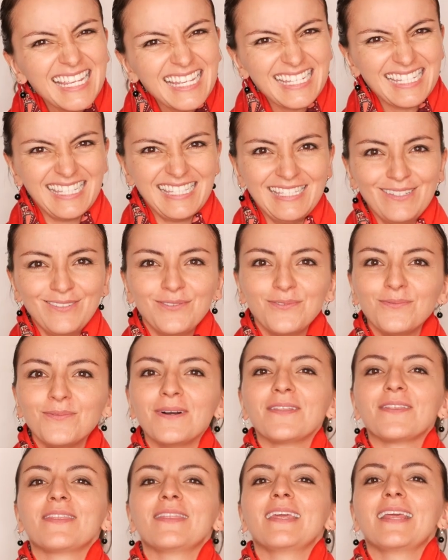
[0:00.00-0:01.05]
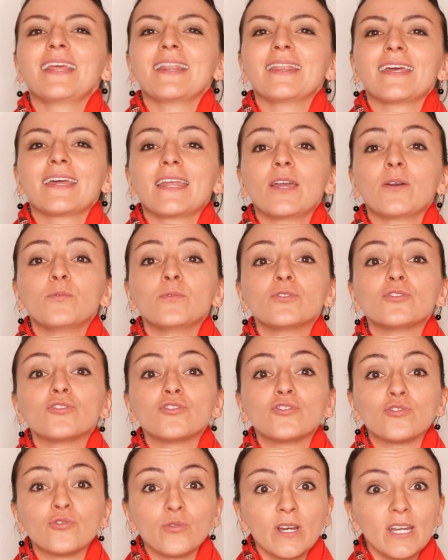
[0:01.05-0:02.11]
is one thing that I would
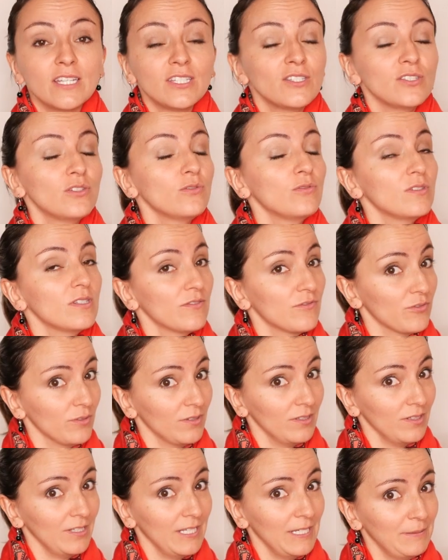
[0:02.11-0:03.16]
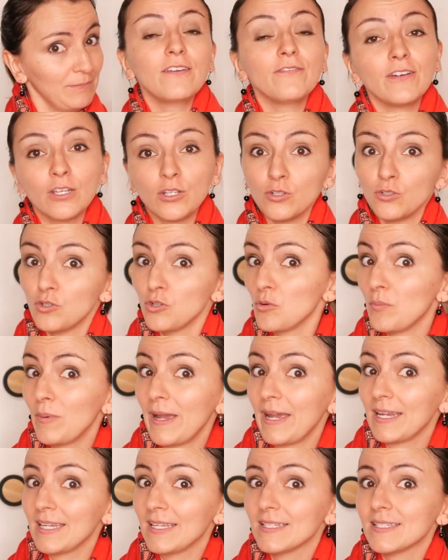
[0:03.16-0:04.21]
try to do differently if I could go
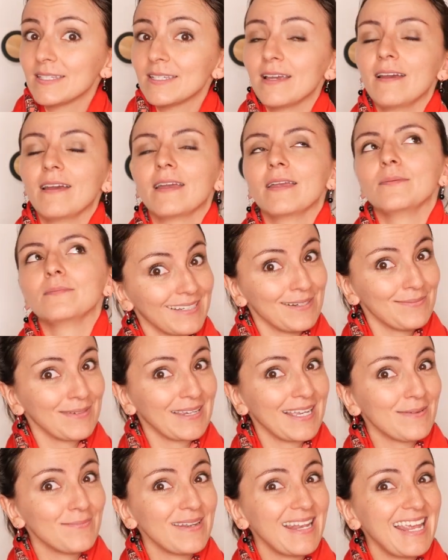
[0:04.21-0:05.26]
back in time. Coming up